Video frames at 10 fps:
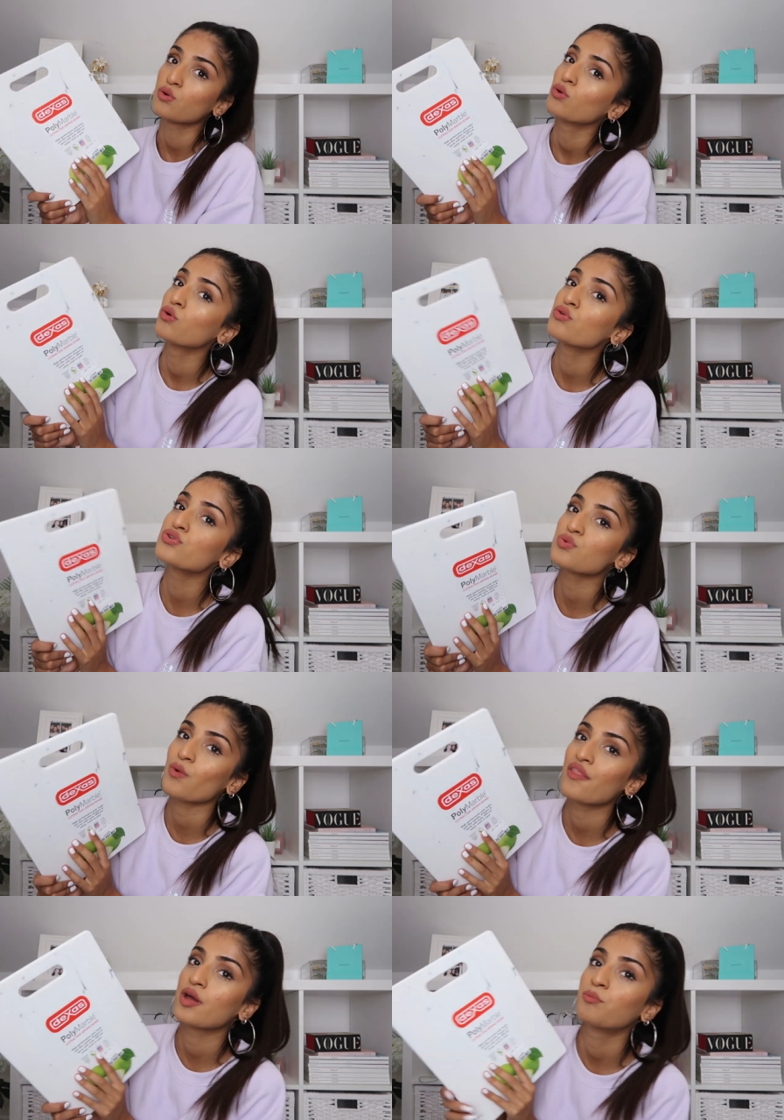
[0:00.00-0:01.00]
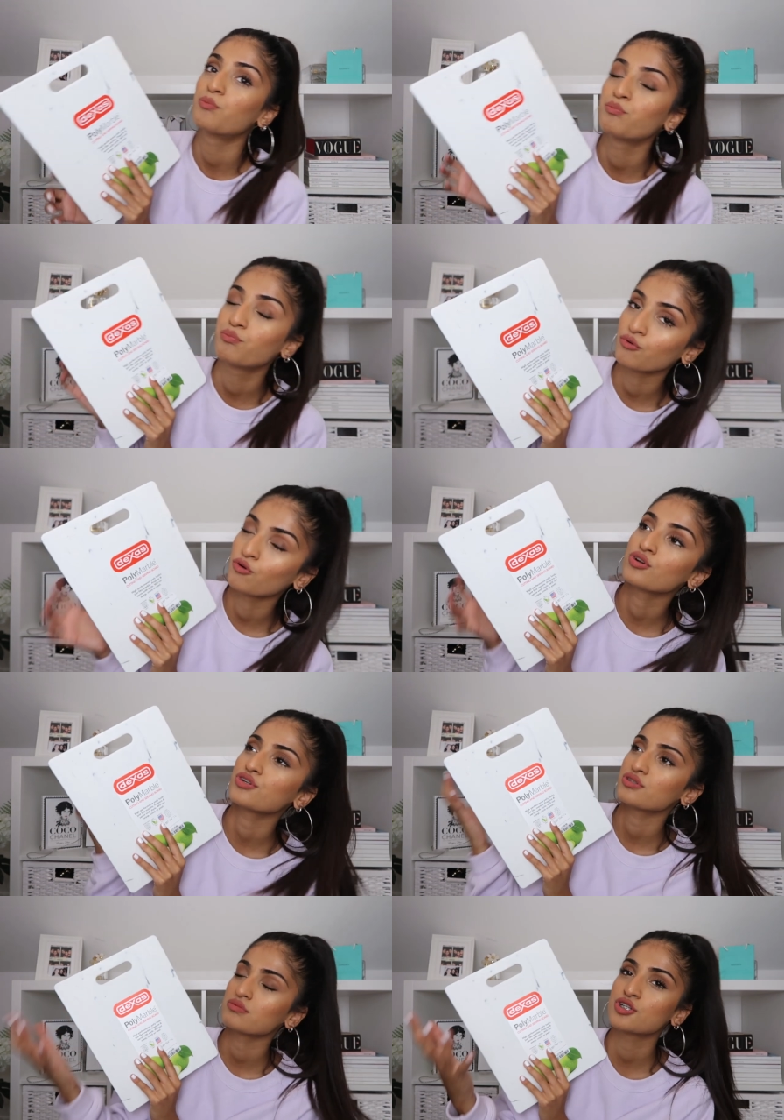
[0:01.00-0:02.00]
hauls where they brought
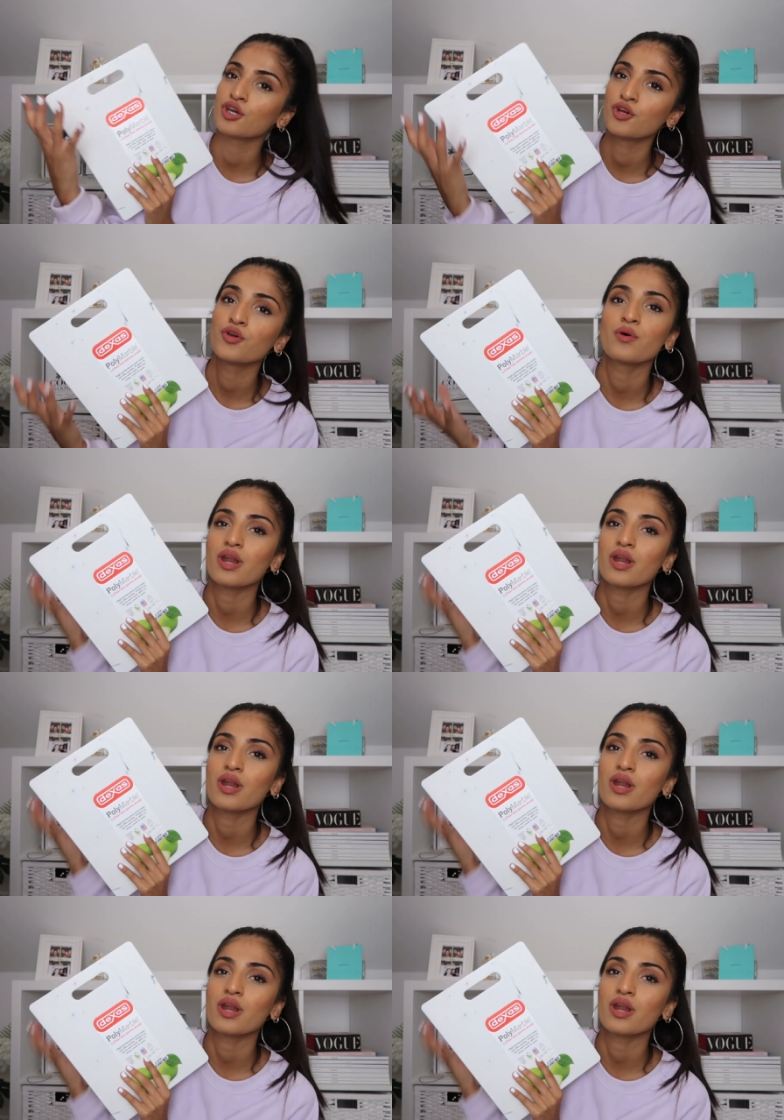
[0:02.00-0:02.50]
two,